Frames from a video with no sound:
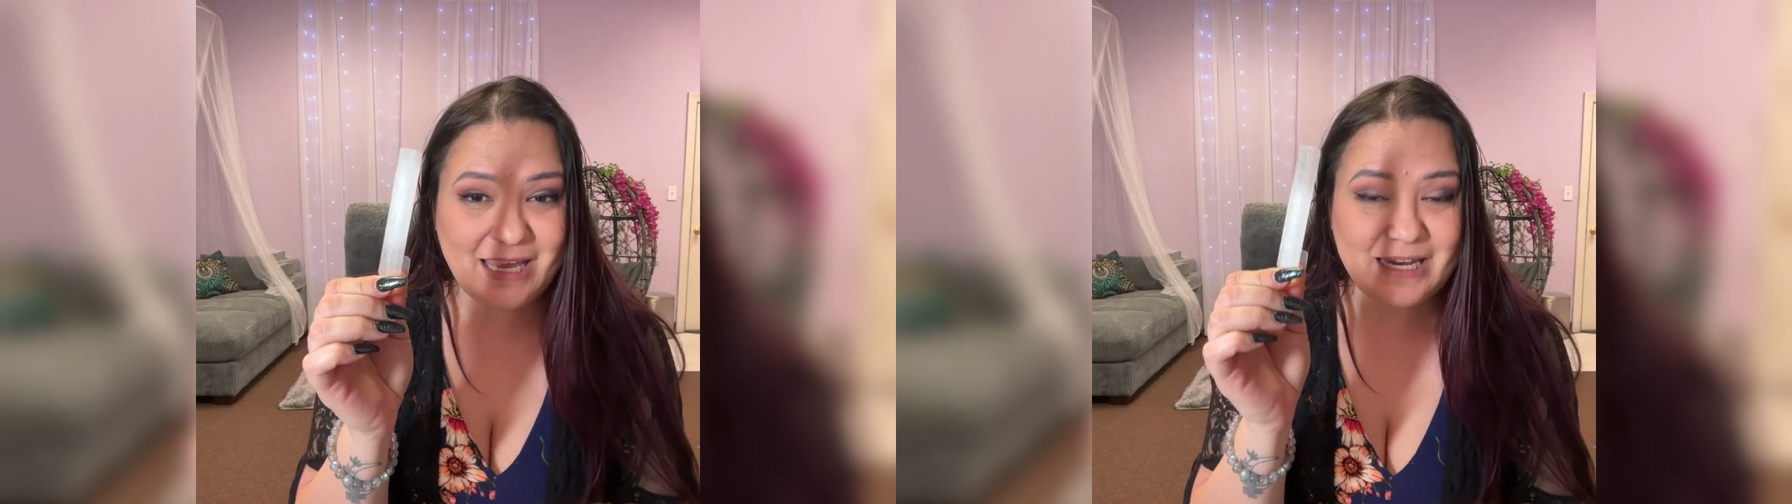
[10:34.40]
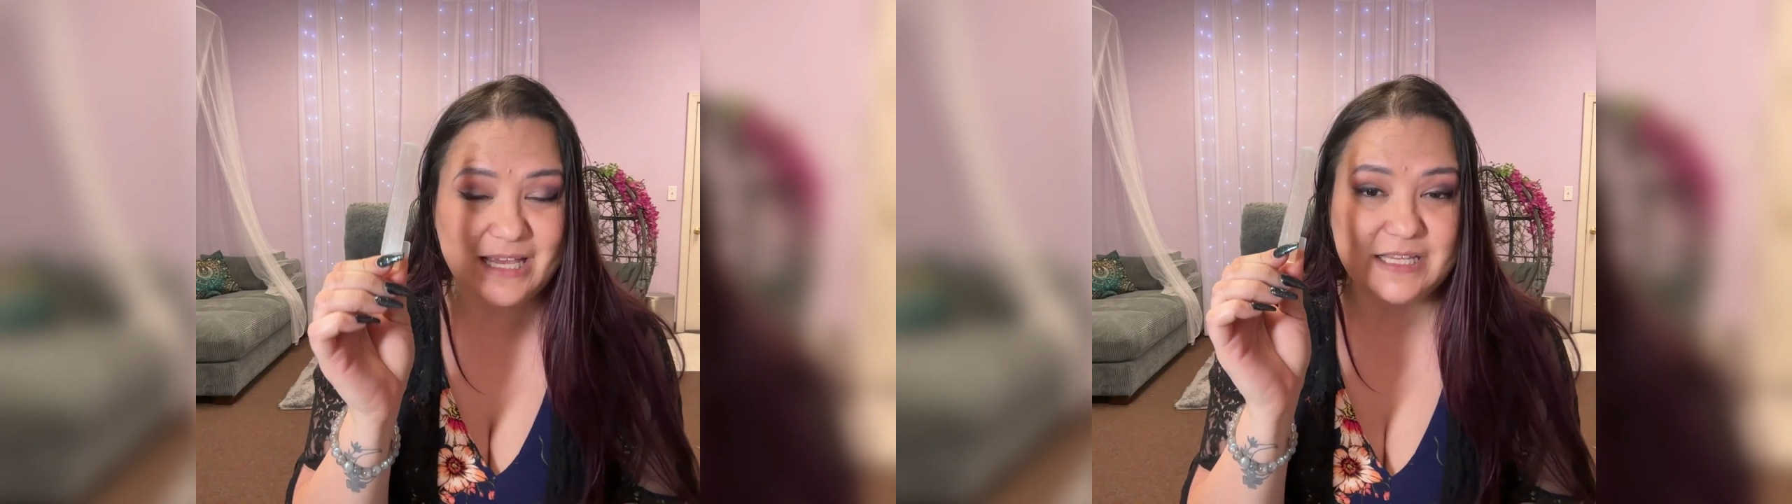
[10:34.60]

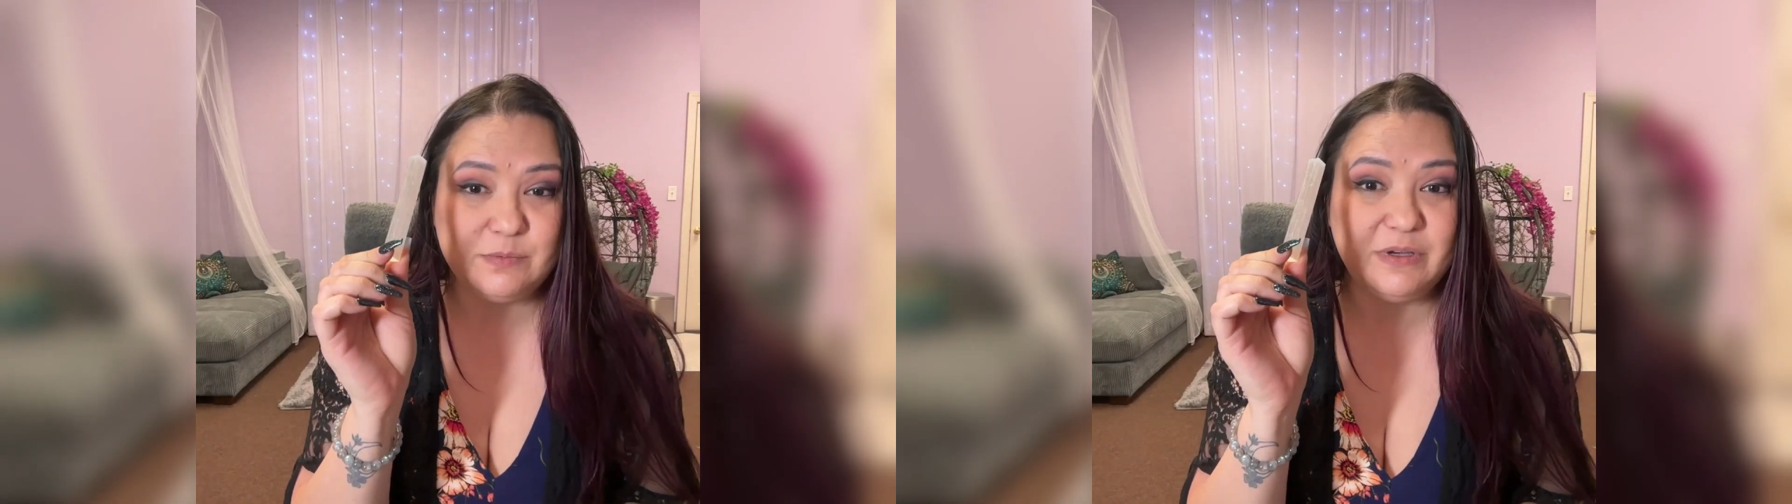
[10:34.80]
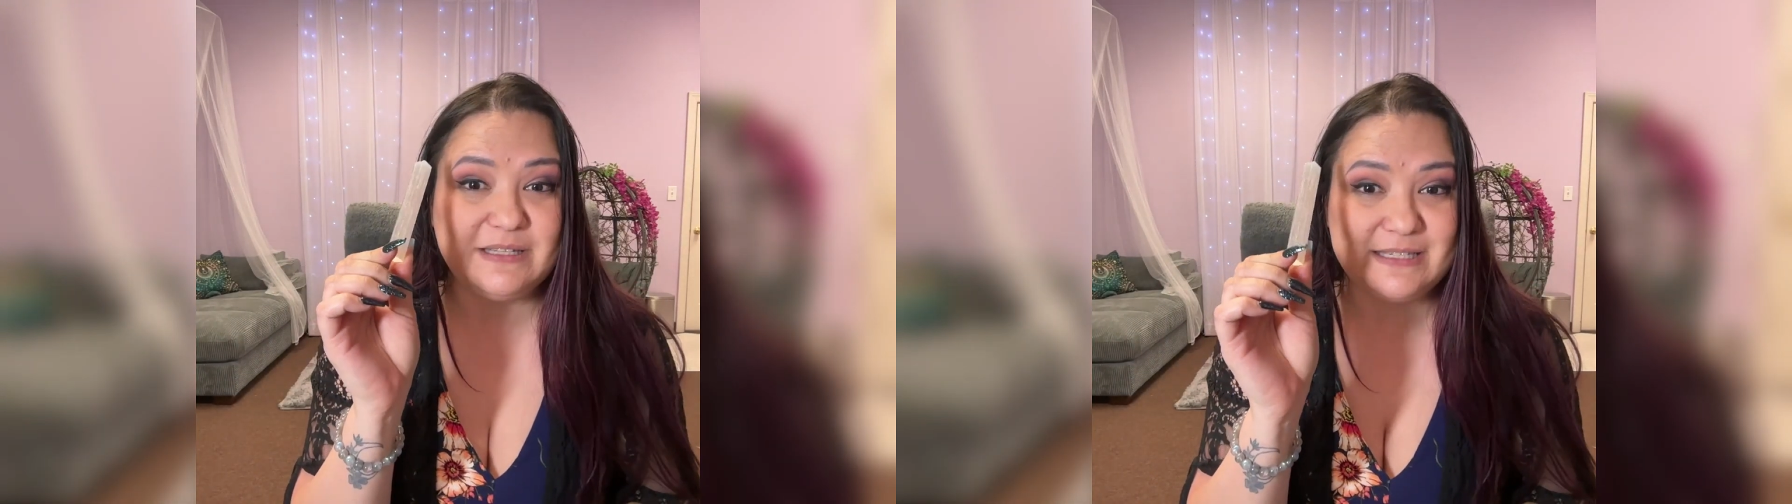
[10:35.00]
is
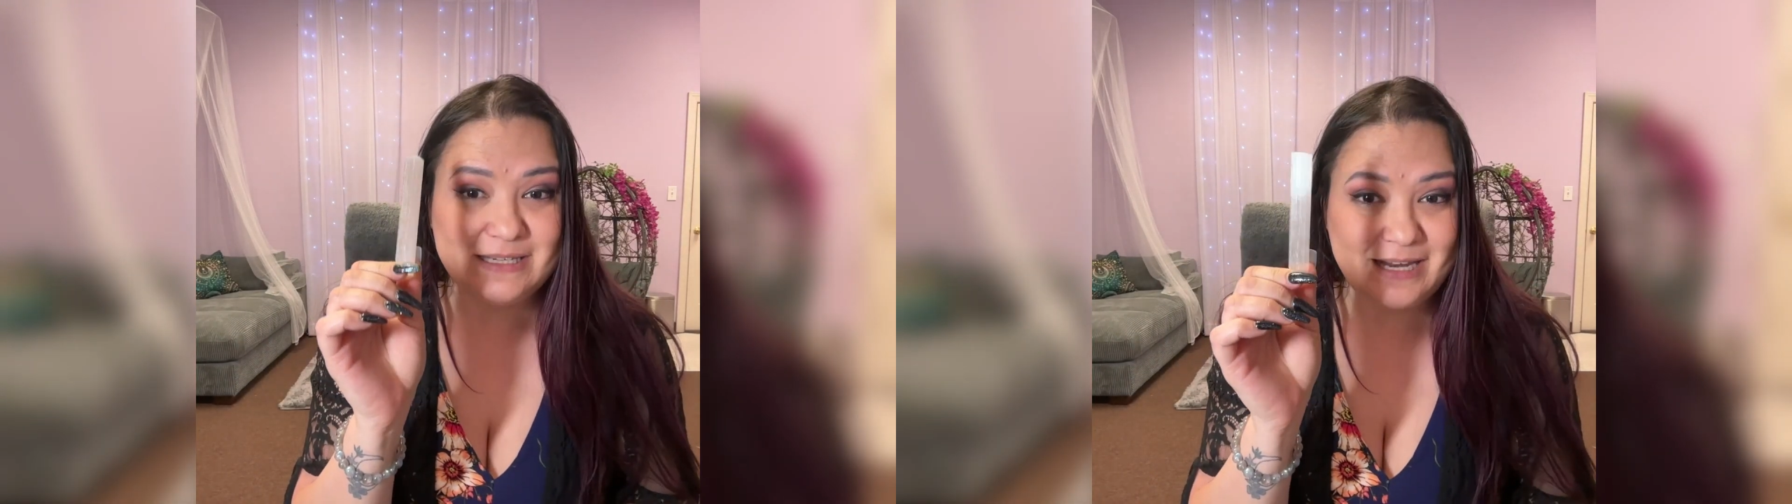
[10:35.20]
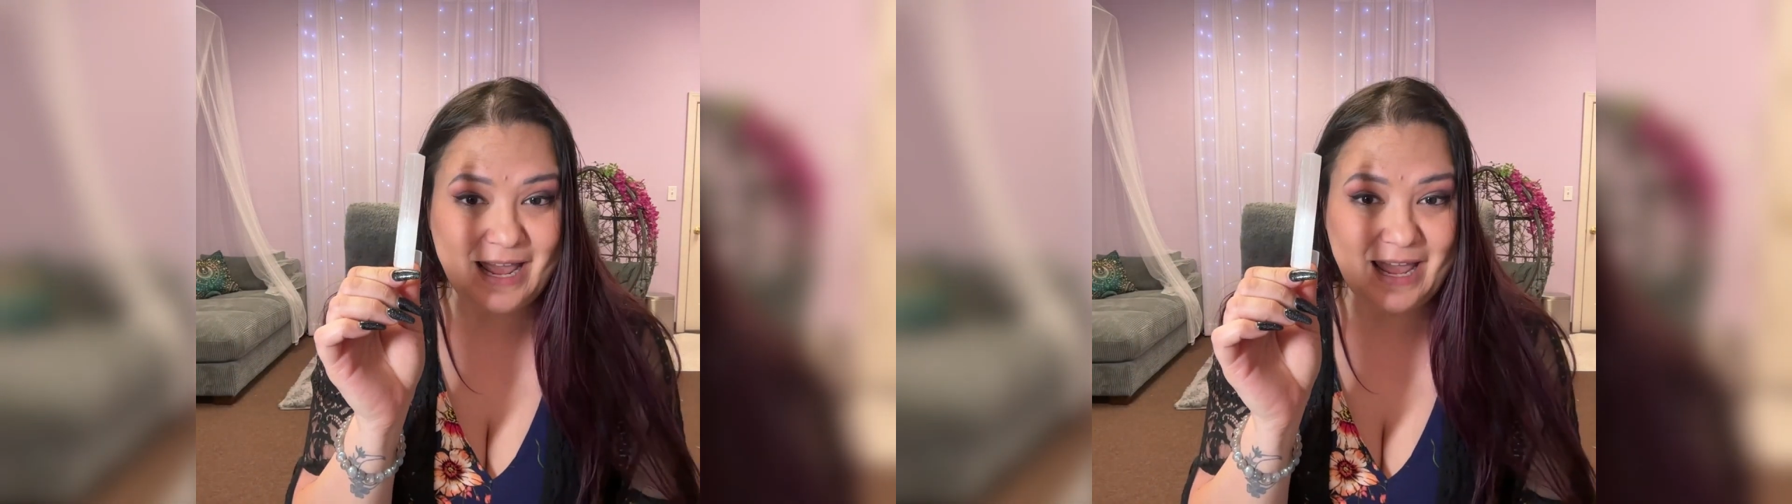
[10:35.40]
what's
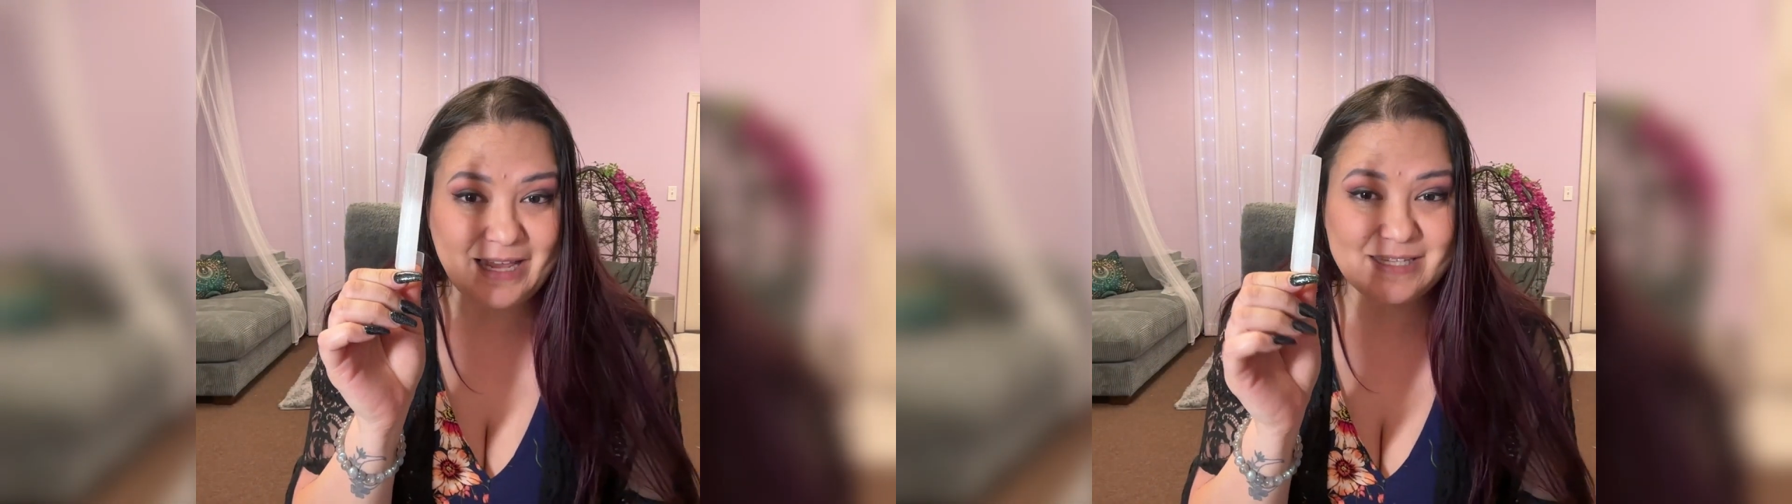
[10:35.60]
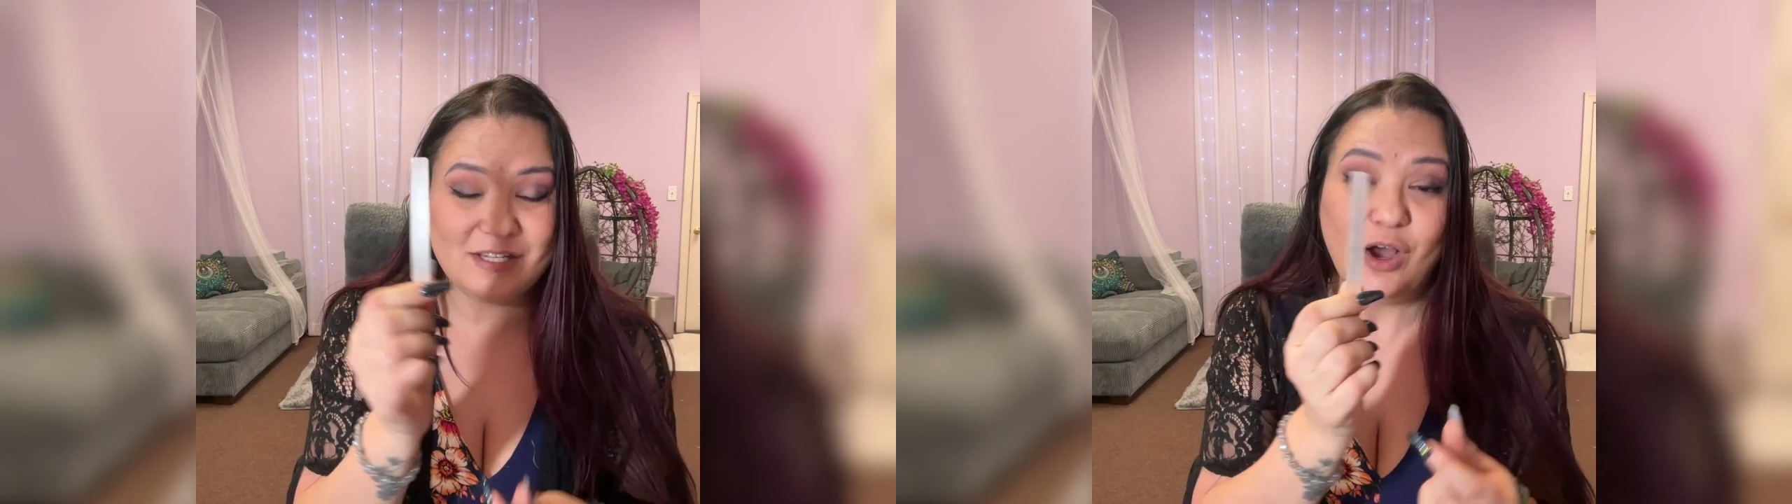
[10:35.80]

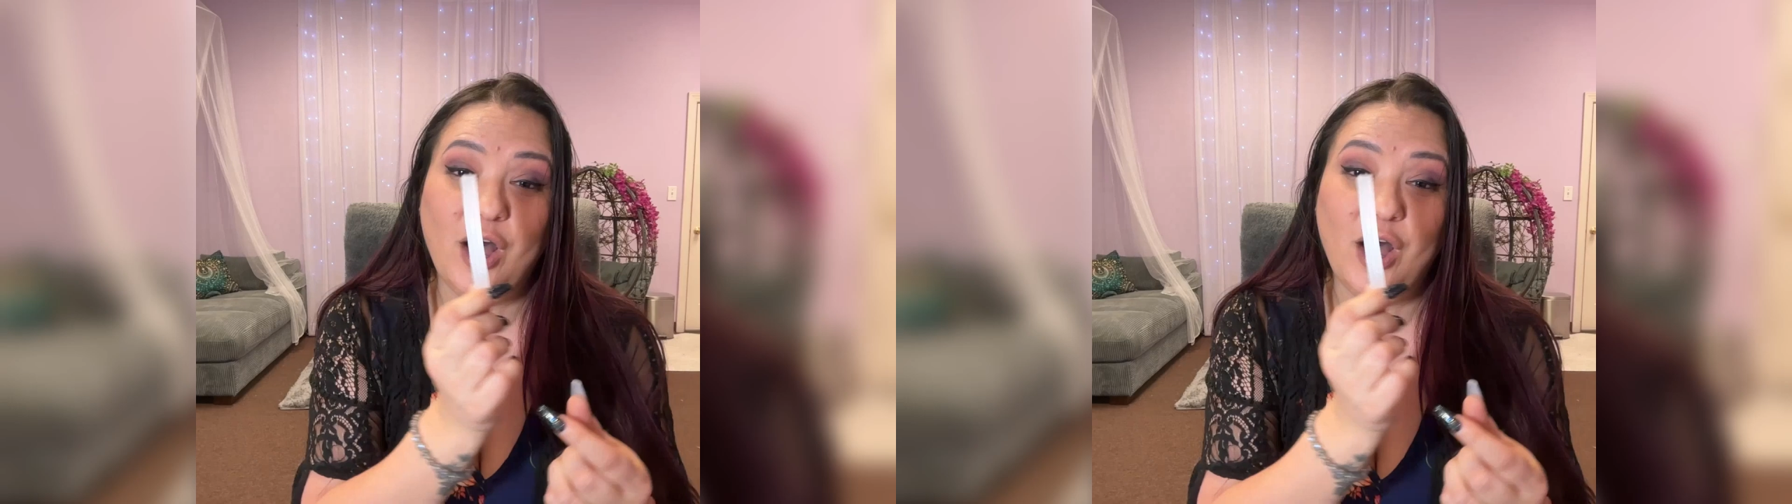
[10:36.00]
next